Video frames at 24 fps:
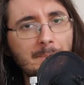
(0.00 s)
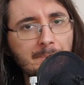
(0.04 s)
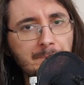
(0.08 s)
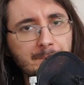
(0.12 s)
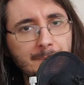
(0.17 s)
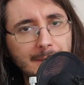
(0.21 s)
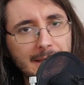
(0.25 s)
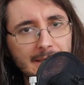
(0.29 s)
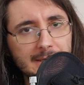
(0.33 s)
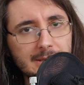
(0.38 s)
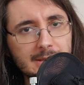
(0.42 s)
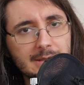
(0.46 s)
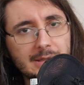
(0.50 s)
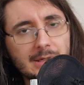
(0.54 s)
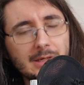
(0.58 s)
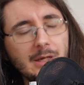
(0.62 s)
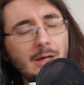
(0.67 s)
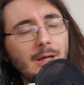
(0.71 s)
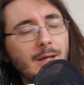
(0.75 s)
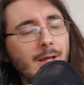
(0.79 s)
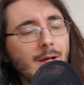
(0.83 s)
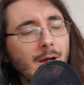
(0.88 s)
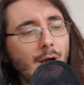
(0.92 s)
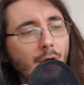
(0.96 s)
bit
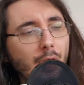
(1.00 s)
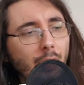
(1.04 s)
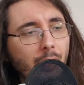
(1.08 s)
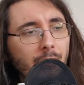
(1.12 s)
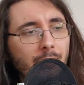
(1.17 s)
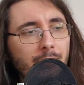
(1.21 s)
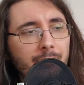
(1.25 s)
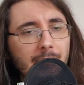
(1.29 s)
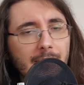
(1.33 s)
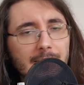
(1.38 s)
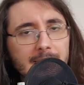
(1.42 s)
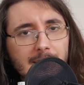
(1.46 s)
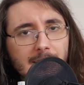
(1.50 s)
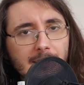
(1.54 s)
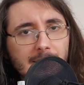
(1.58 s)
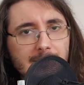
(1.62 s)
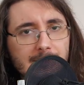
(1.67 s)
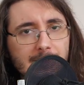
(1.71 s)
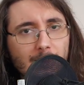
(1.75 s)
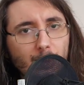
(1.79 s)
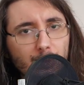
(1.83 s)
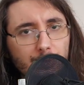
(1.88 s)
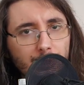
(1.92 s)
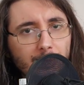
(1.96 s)
uh, of like
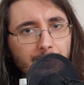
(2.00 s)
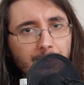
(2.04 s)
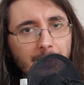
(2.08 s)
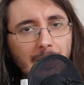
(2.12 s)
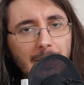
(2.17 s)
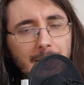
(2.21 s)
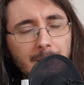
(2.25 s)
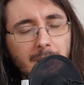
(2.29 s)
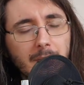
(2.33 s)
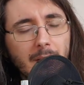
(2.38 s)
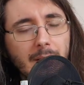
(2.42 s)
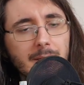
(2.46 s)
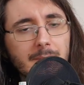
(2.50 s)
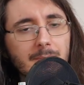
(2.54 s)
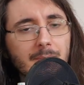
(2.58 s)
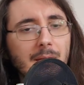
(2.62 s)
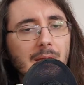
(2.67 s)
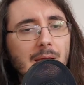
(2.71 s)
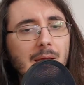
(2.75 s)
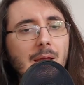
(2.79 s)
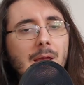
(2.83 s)
this audio pipeline.